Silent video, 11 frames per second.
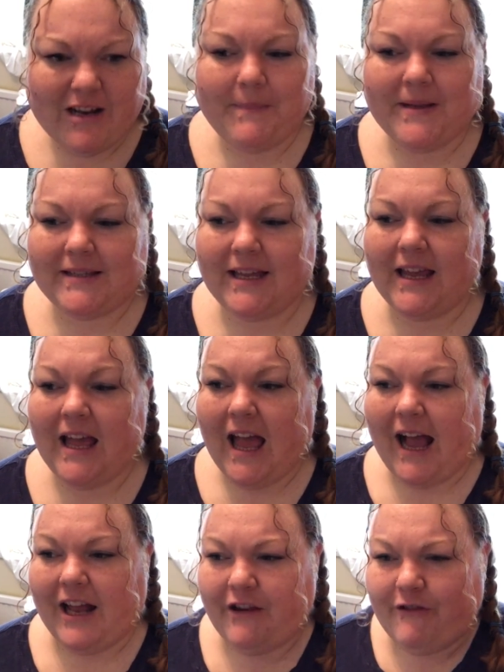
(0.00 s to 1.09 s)
really busy
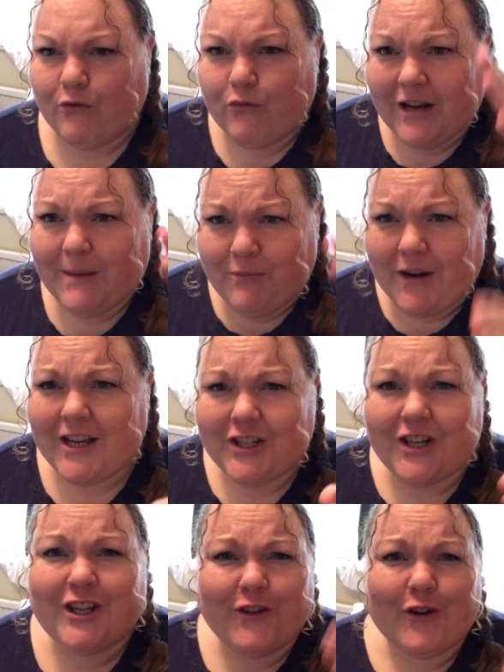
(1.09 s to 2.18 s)
and you feel really
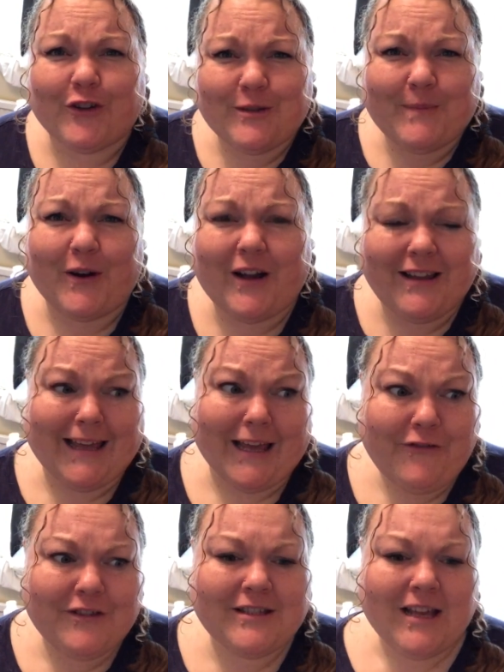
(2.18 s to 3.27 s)
pressured that you've got to buy
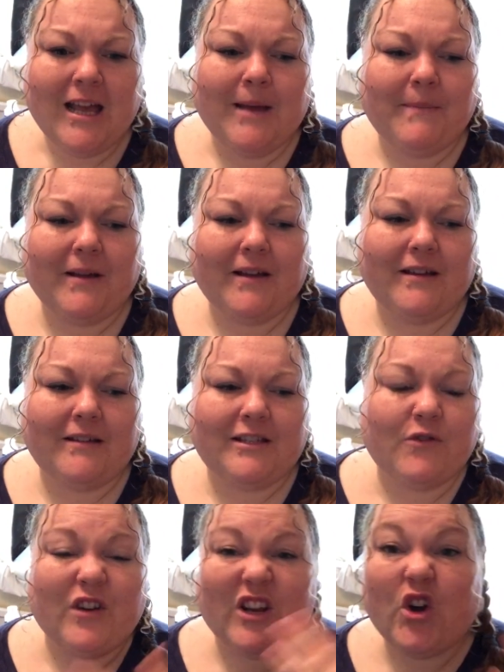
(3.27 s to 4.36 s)
gifts because
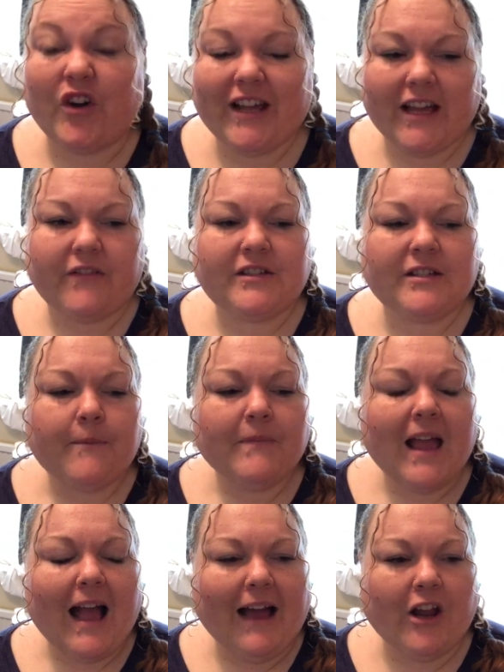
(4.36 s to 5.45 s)
you've already got gifts.
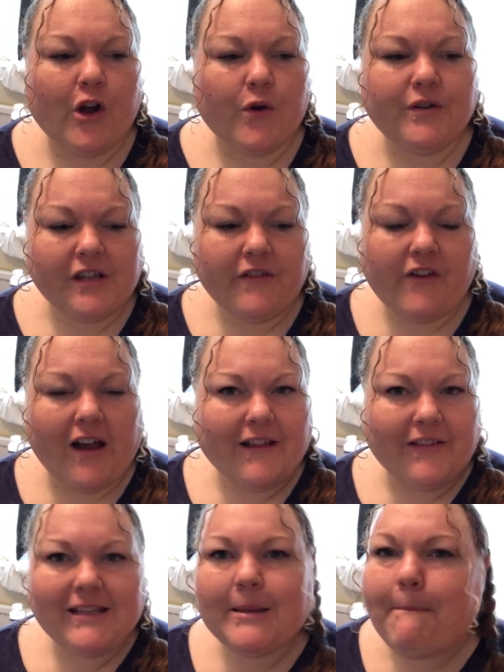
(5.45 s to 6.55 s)
And I also find, now
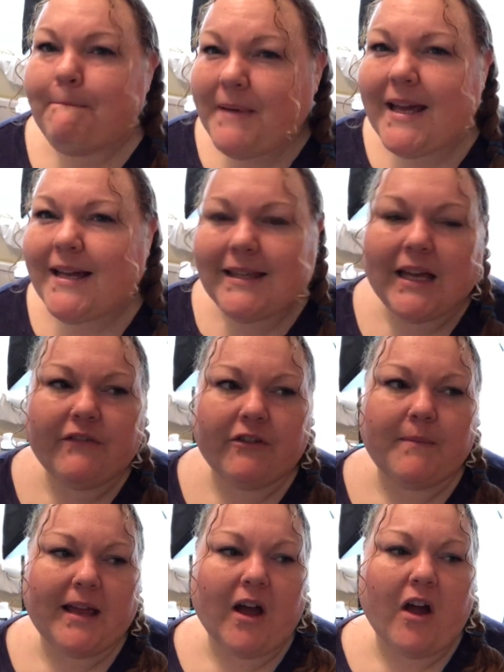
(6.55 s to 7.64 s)
this is a big thing for
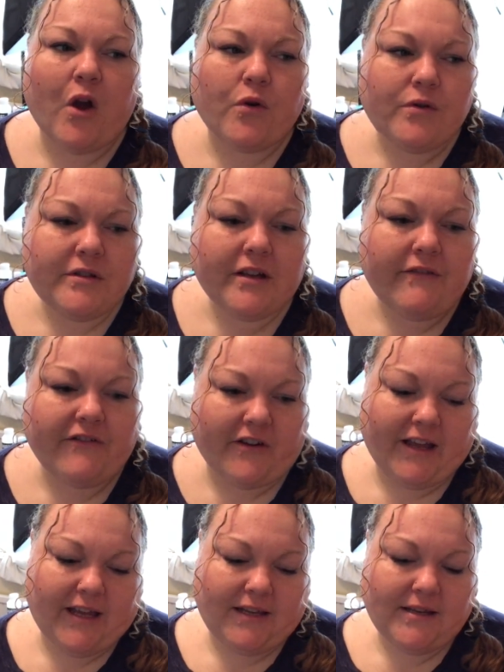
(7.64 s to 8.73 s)
me, I also
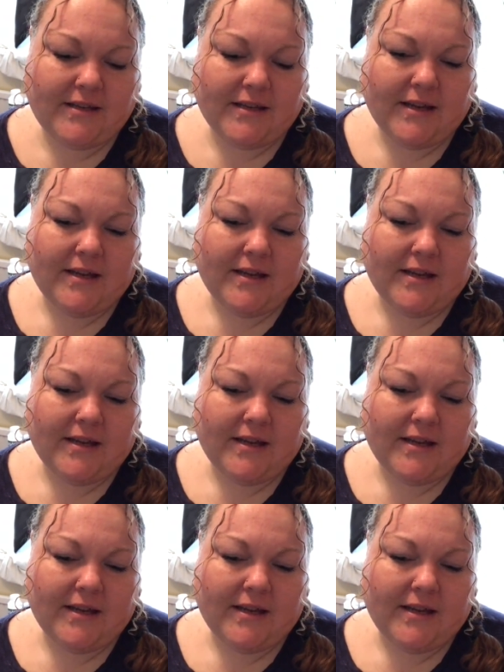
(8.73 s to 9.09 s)
find